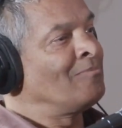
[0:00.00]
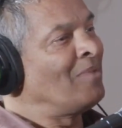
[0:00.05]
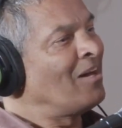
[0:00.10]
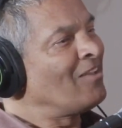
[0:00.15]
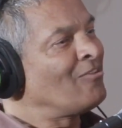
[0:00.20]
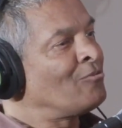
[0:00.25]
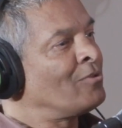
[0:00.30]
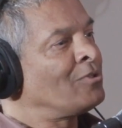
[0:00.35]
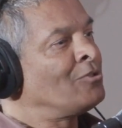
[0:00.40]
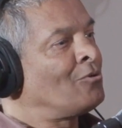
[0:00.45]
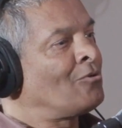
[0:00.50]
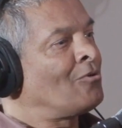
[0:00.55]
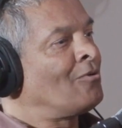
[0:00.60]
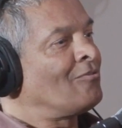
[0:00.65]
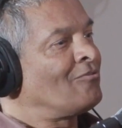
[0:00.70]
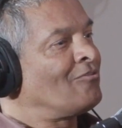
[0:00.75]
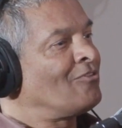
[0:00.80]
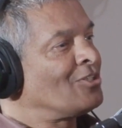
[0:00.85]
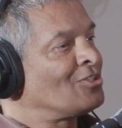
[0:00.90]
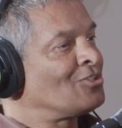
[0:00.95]
By the way, you
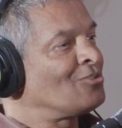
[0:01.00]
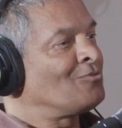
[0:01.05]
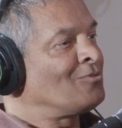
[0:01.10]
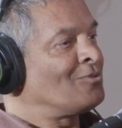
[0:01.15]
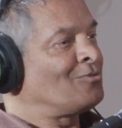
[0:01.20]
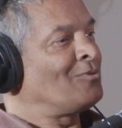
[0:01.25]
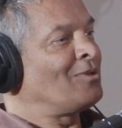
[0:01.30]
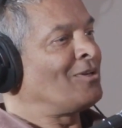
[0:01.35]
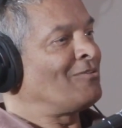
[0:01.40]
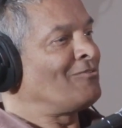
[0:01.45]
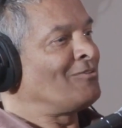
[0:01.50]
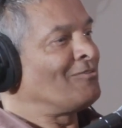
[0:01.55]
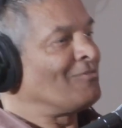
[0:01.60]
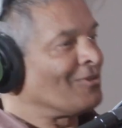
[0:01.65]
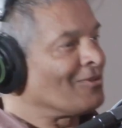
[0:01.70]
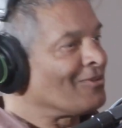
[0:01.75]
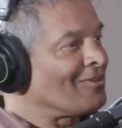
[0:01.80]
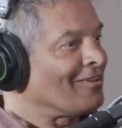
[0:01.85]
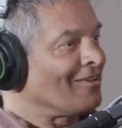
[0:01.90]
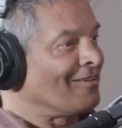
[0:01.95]
confess to it, we have
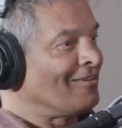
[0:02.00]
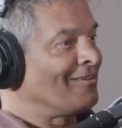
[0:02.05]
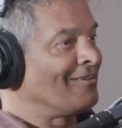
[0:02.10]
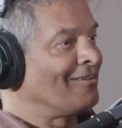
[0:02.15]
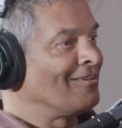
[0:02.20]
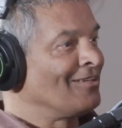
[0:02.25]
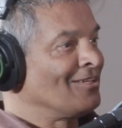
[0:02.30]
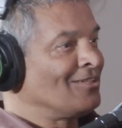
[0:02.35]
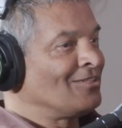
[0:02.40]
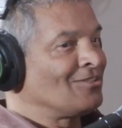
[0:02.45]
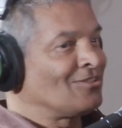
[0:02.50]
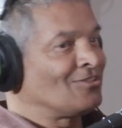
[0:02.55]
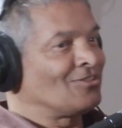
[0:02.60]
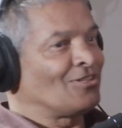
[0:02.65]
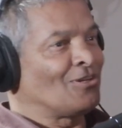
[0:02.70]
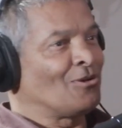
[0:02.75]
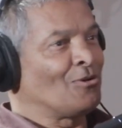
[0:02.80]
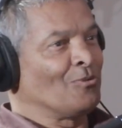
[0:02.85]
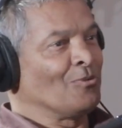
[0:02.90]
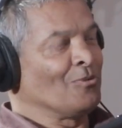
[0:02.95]
everything.
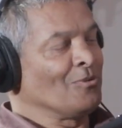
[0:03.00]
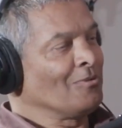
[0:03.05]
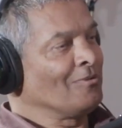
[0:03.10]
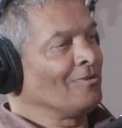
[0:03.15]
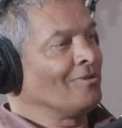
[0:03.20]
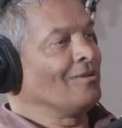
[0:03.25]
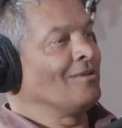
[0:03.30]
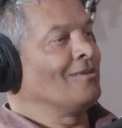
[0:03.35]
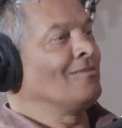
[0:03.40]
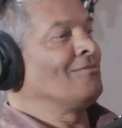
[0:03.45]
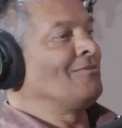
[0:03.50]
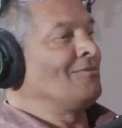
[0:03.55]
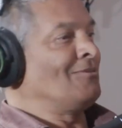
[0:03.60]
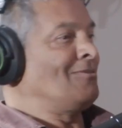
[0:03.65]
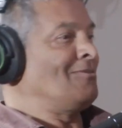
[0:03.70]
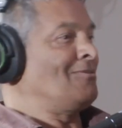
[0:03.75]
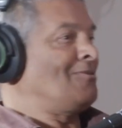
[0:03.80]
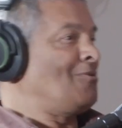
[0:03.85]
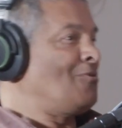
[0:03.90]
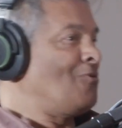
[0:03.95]
So
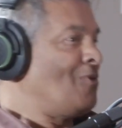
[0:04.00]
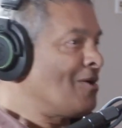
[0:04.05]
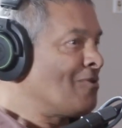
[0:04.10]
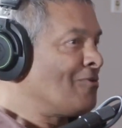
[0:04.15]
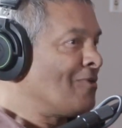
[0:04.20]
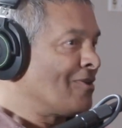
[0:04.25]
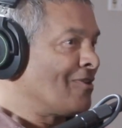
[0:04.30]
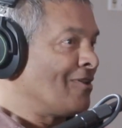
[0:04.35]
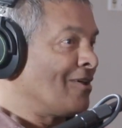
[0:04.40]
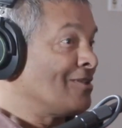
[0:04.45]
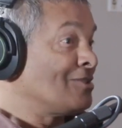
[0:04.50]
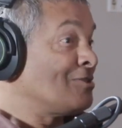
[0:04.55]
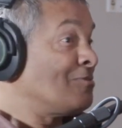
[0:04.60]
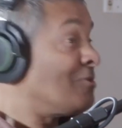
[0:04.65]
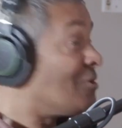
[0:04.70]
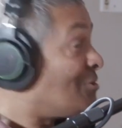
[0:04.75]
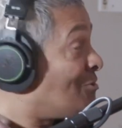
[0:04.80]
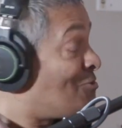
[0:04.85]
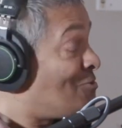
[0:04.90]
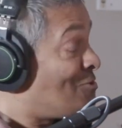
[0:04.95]
work with us
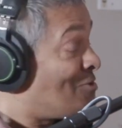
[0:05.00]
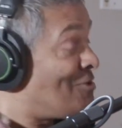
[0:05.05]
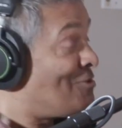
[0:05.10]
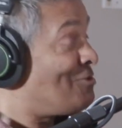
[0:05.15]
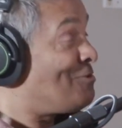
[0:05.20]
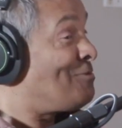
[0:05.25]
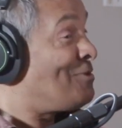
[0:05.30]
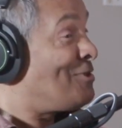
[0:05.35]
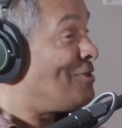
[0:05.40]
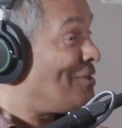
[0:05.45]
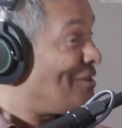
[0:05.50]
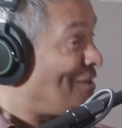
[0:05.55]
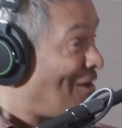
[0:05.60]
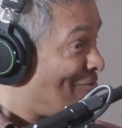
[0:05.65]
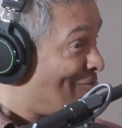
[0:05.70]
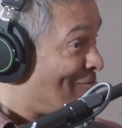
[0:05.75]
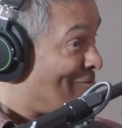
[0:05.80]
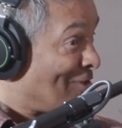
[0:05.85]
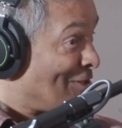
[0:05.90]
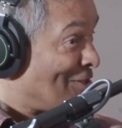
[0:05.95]
because we're going to be the
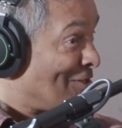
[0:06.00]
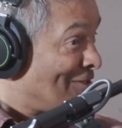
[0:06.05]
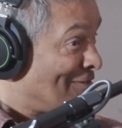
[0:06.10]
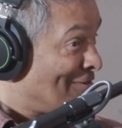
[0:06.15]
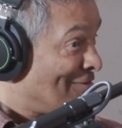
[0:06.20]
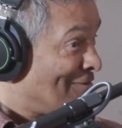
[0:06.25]
government.